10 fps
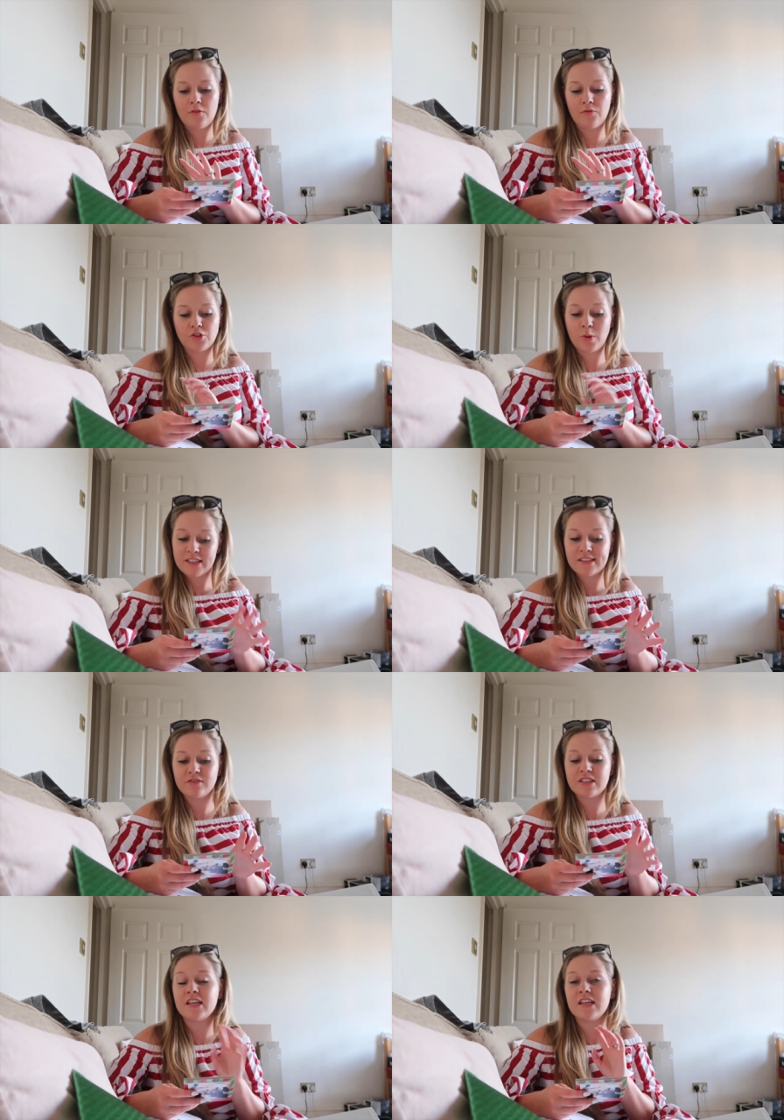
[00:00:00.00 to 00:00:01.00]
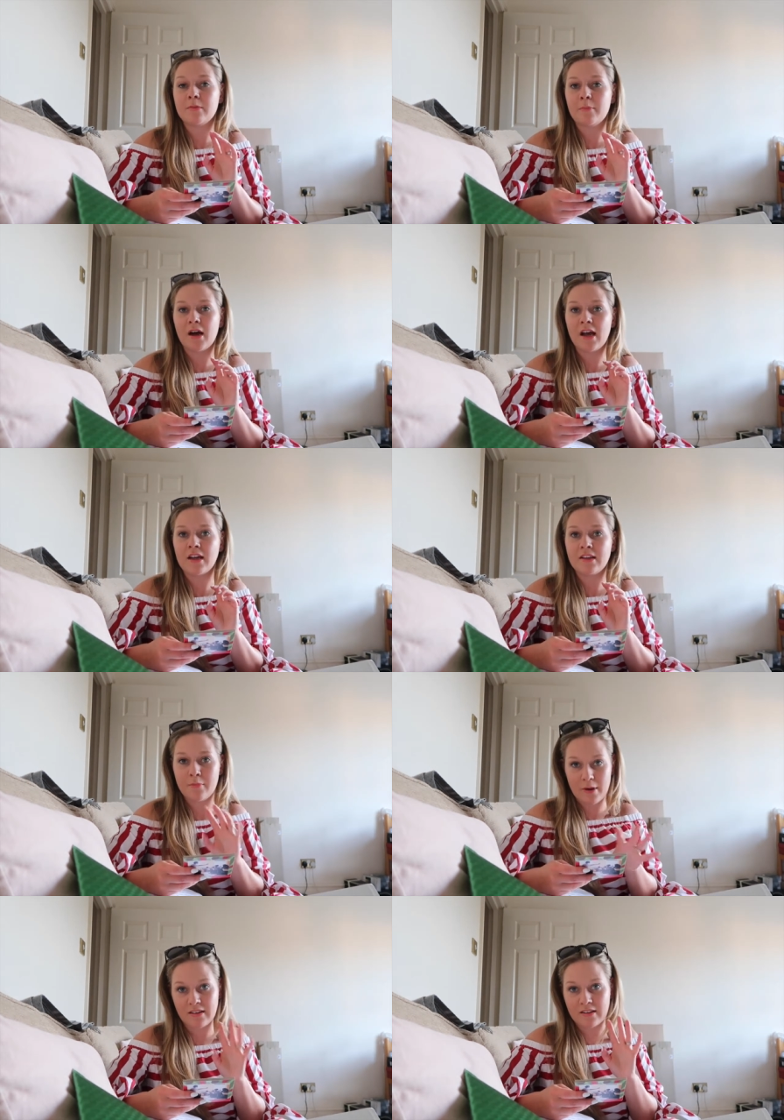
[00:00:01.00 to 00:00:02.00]
for 2017 by the
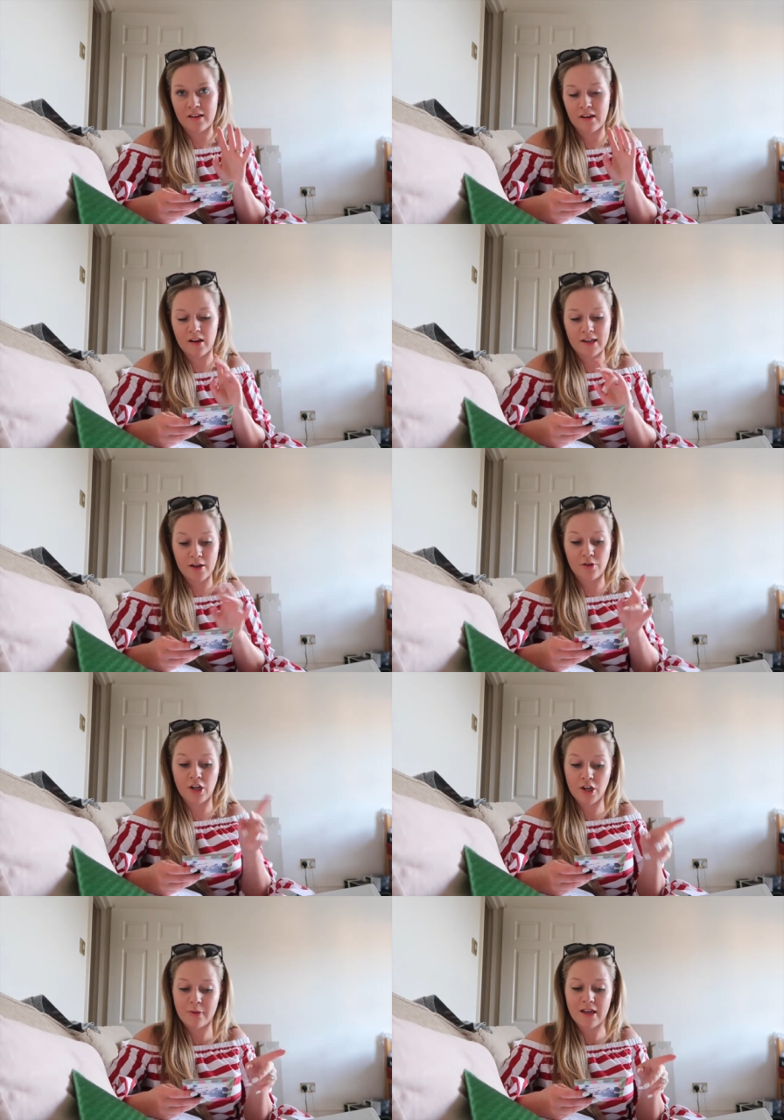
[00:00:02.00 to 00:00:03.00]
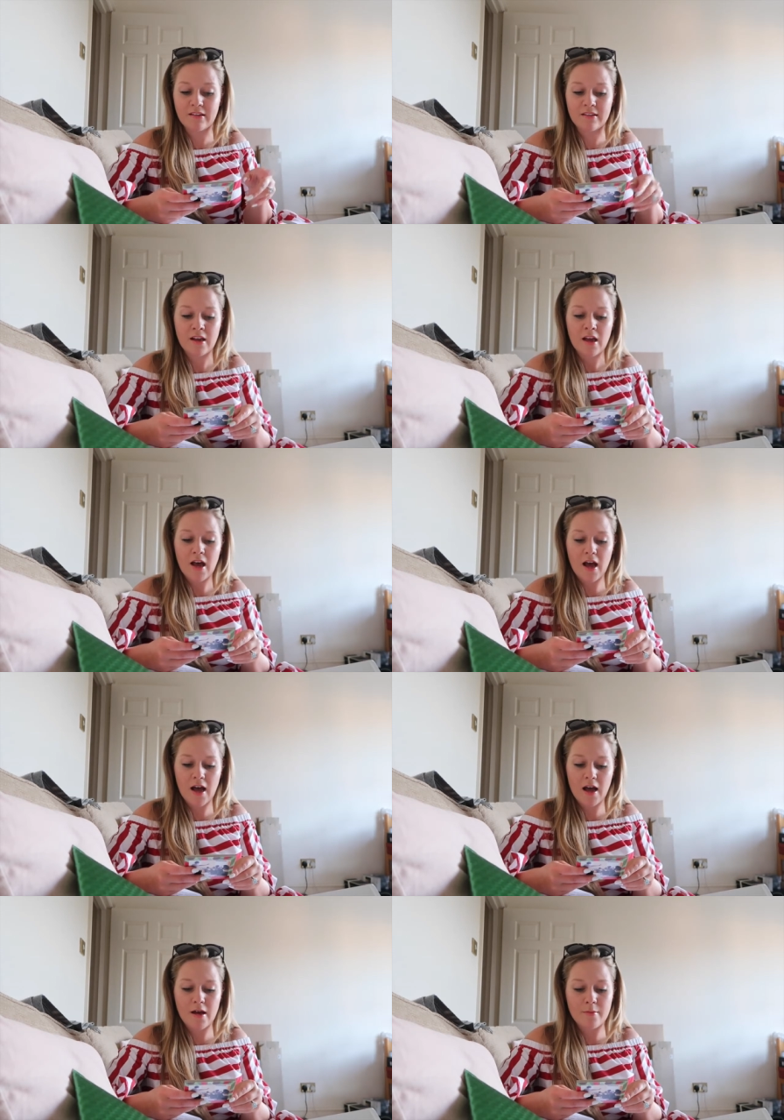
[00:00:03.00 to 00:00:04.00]
ambassador Leona Lewis
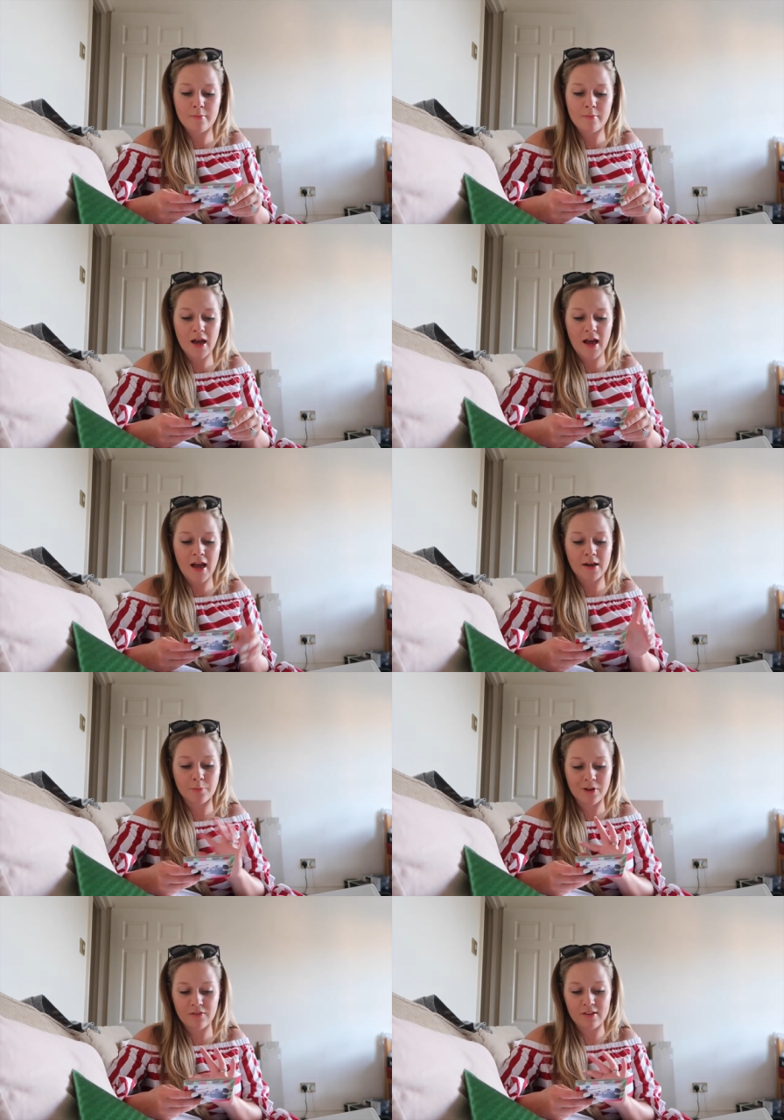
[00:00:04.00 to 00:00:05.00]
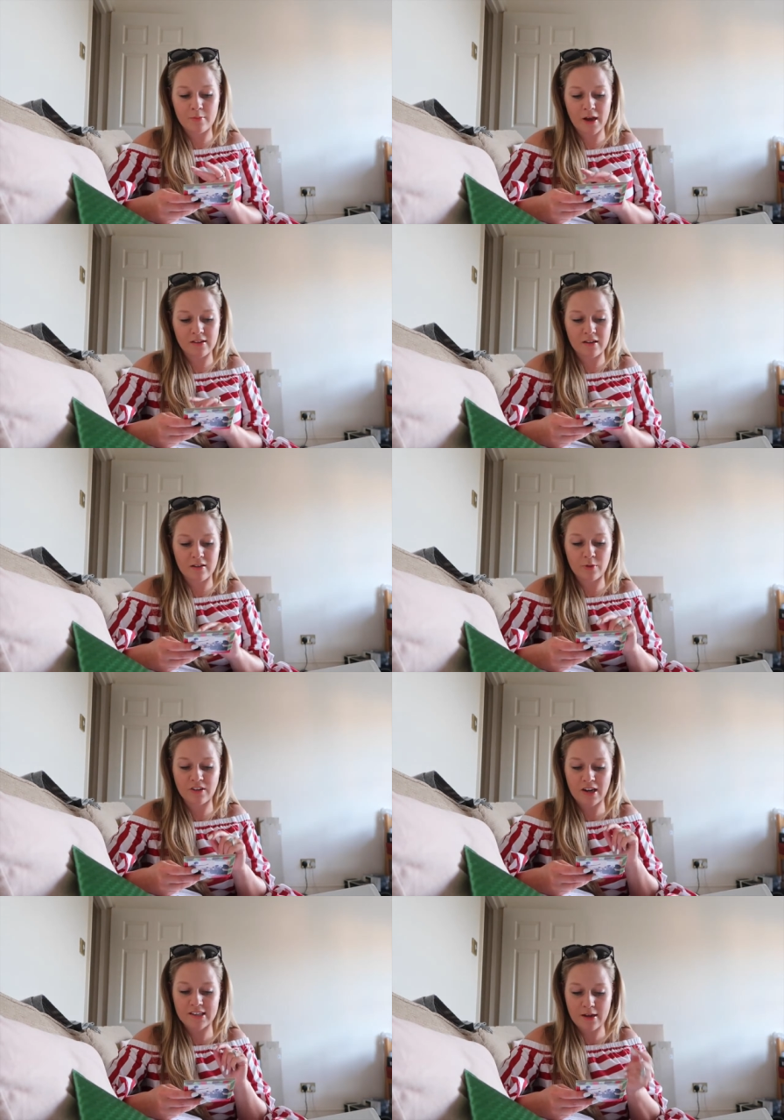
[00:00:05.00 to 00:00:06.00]
um, and previous ambassadors were
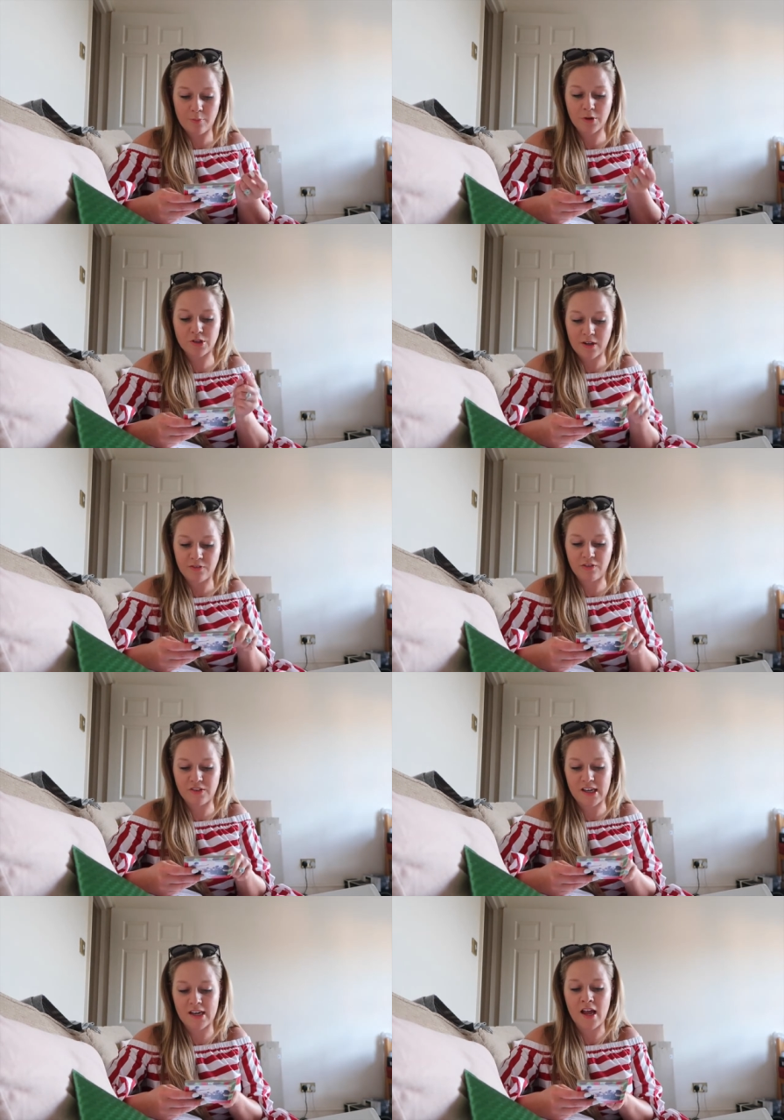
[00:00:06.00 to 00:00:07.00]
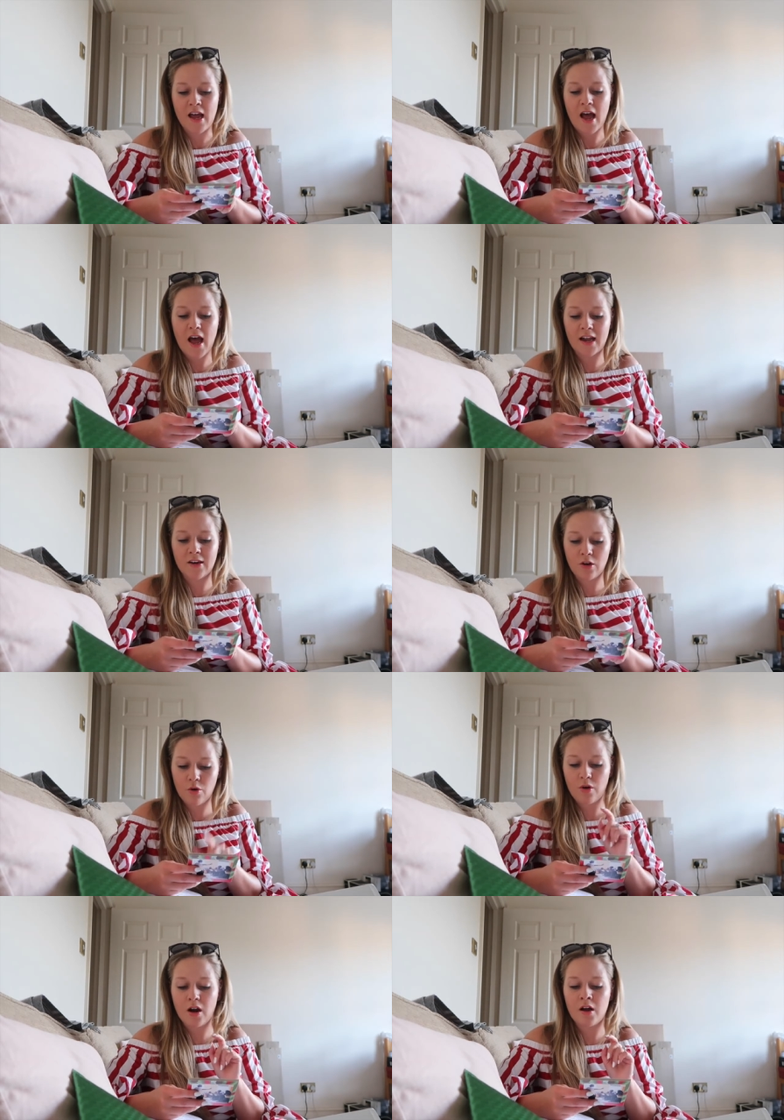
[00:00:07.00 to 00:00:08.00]
Tinie Tempah in 2015 and
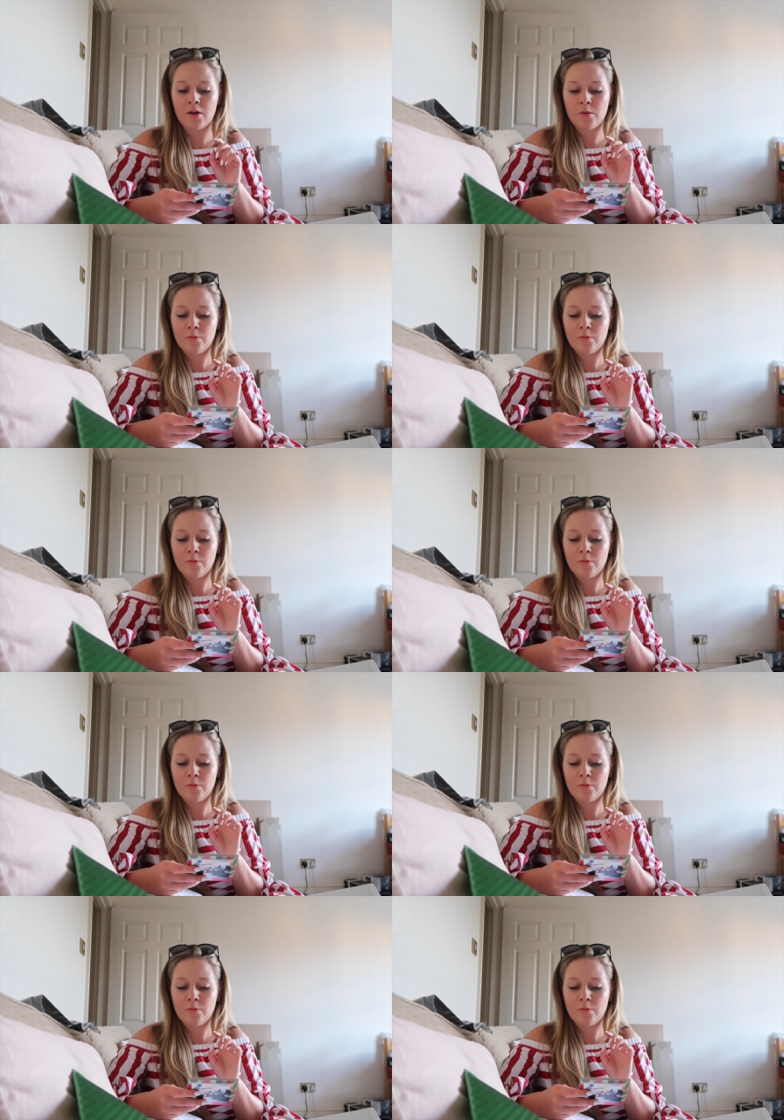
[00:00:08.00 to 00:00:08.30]
Laura